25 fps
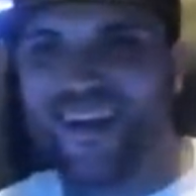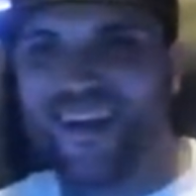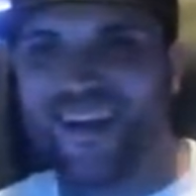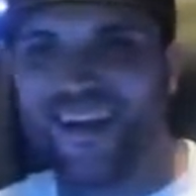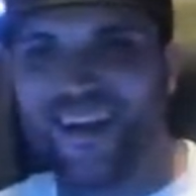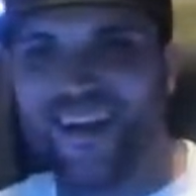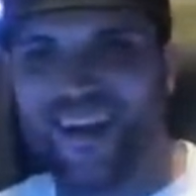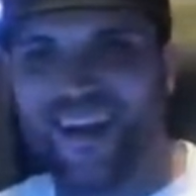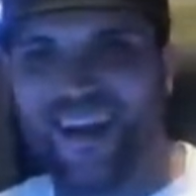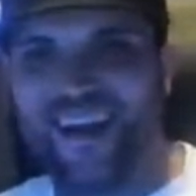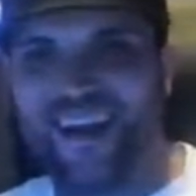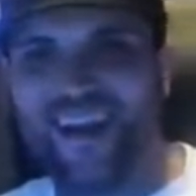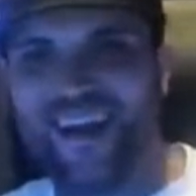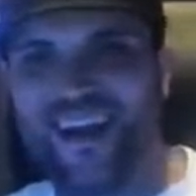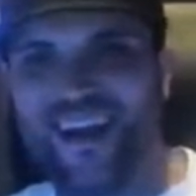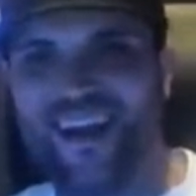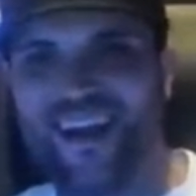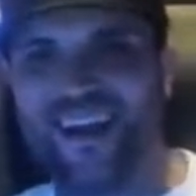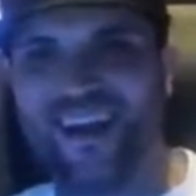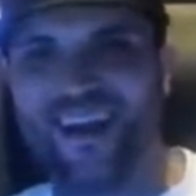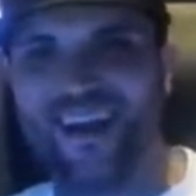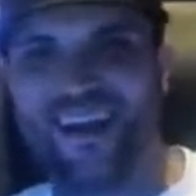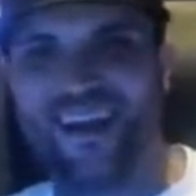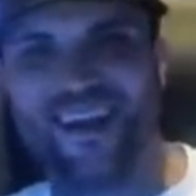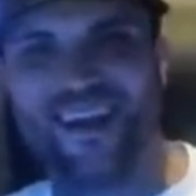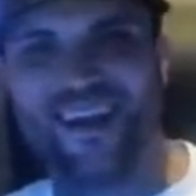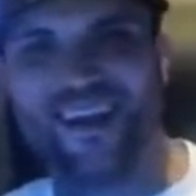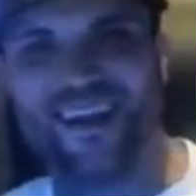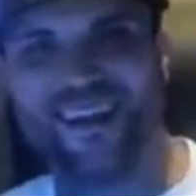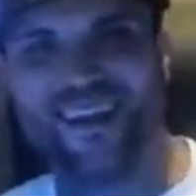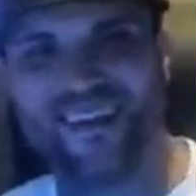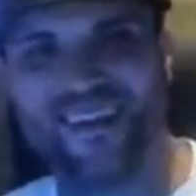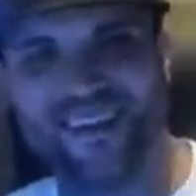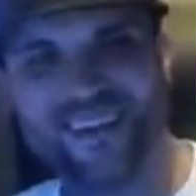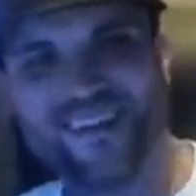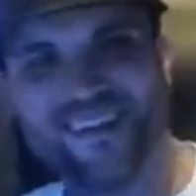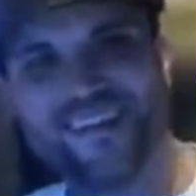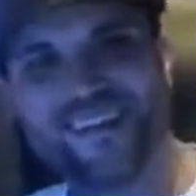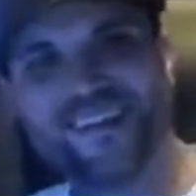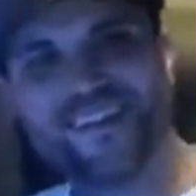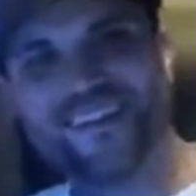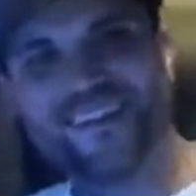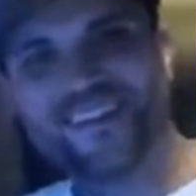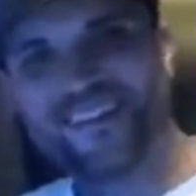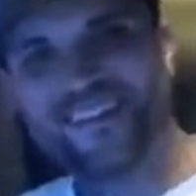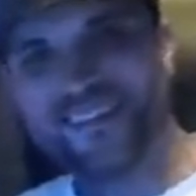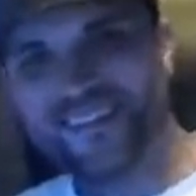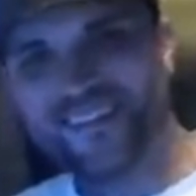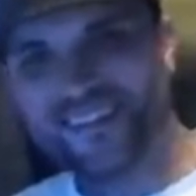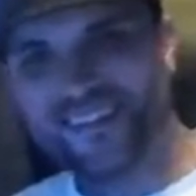
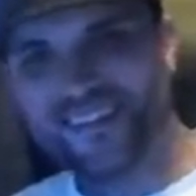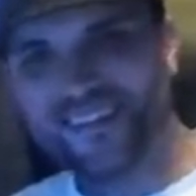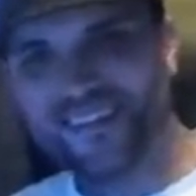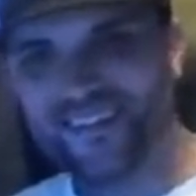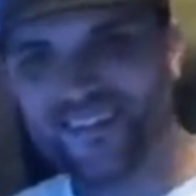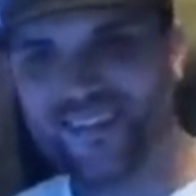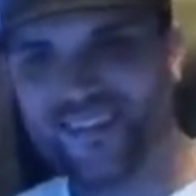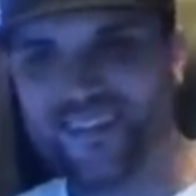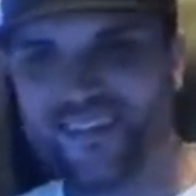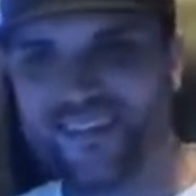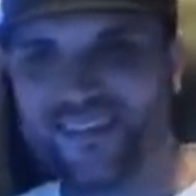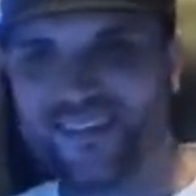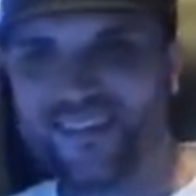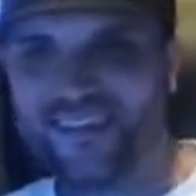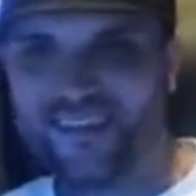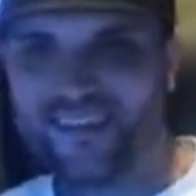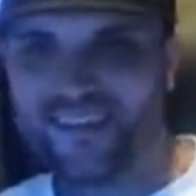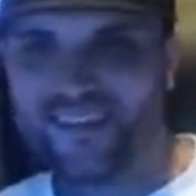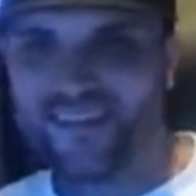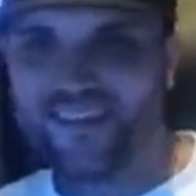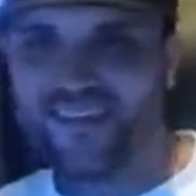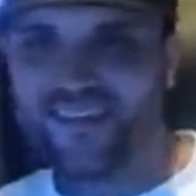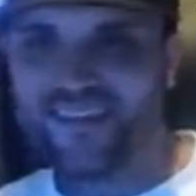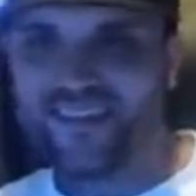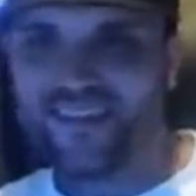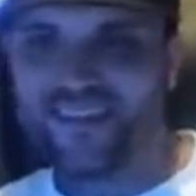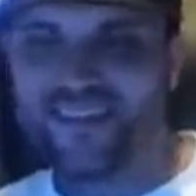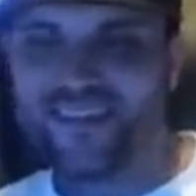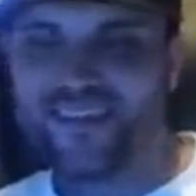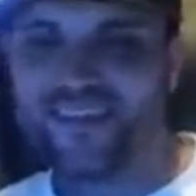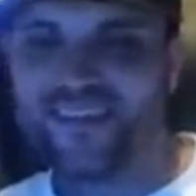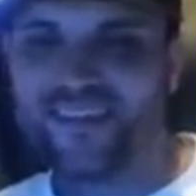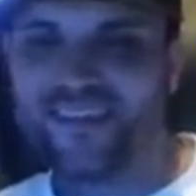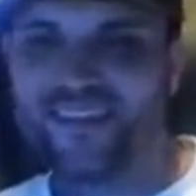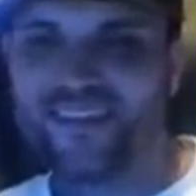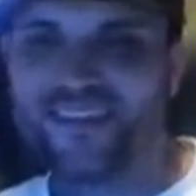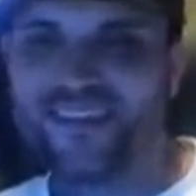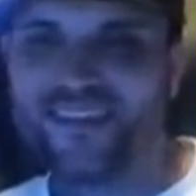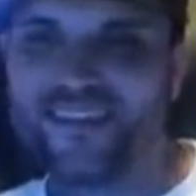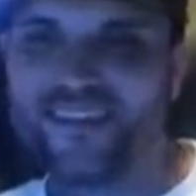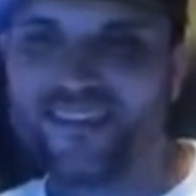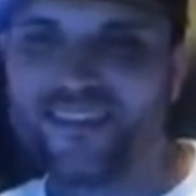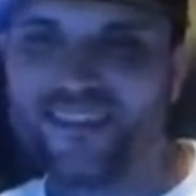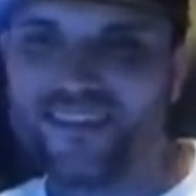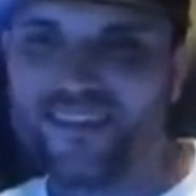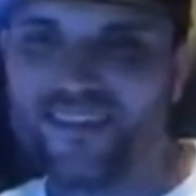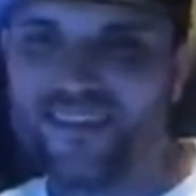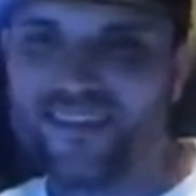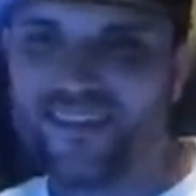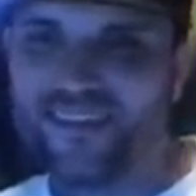
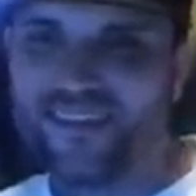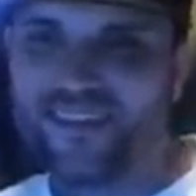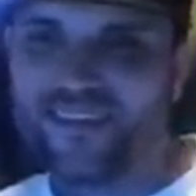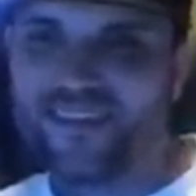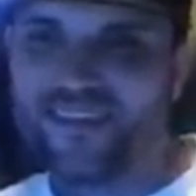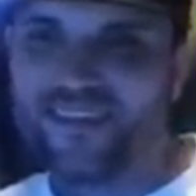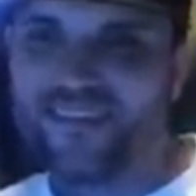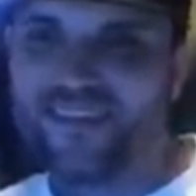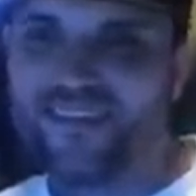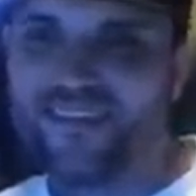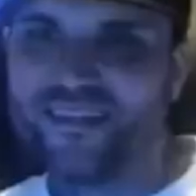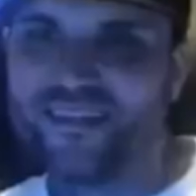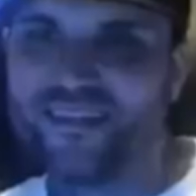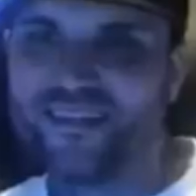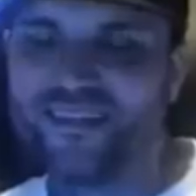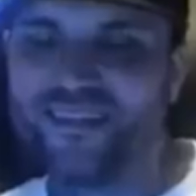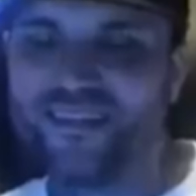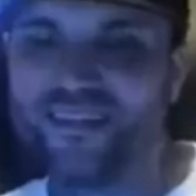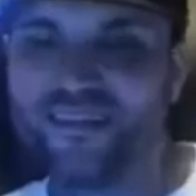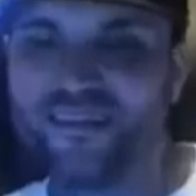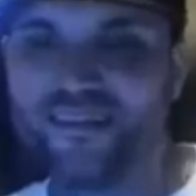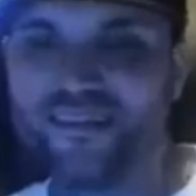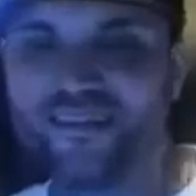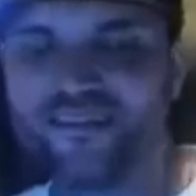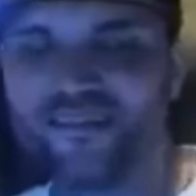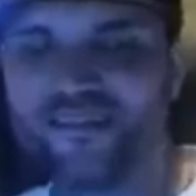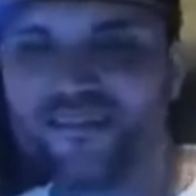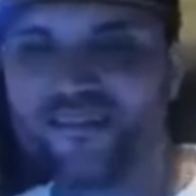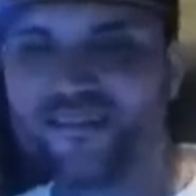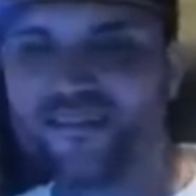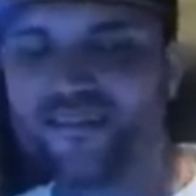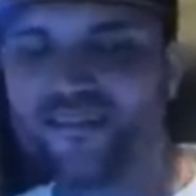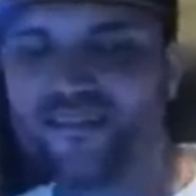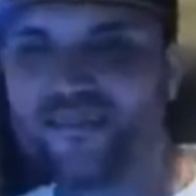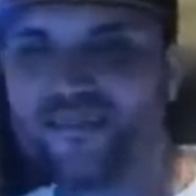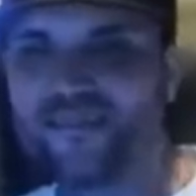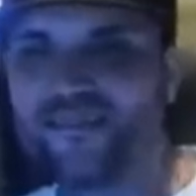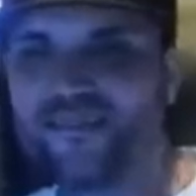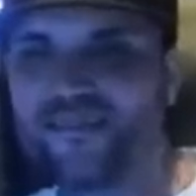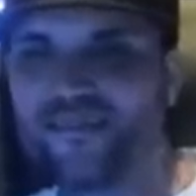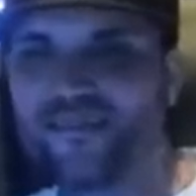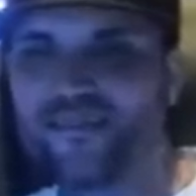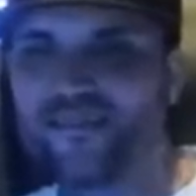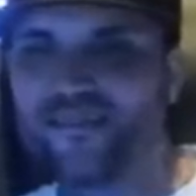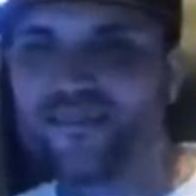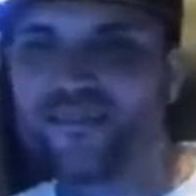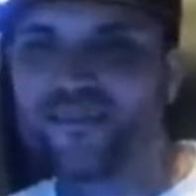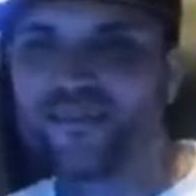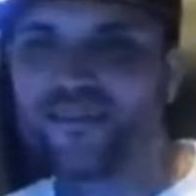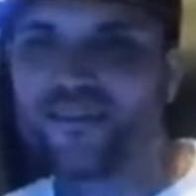
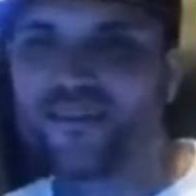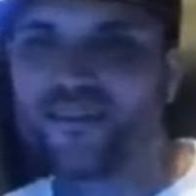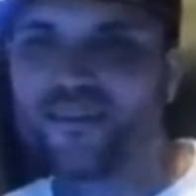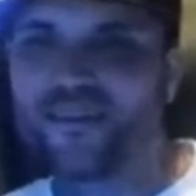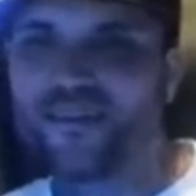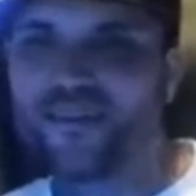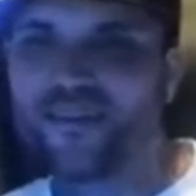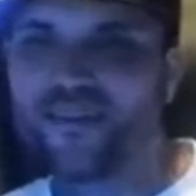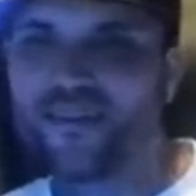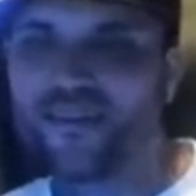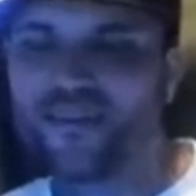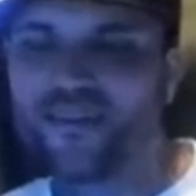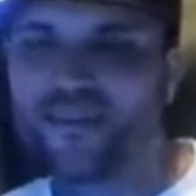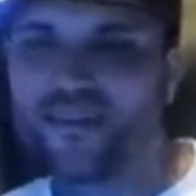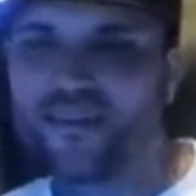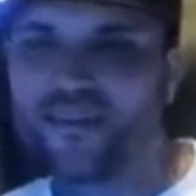(not speaking)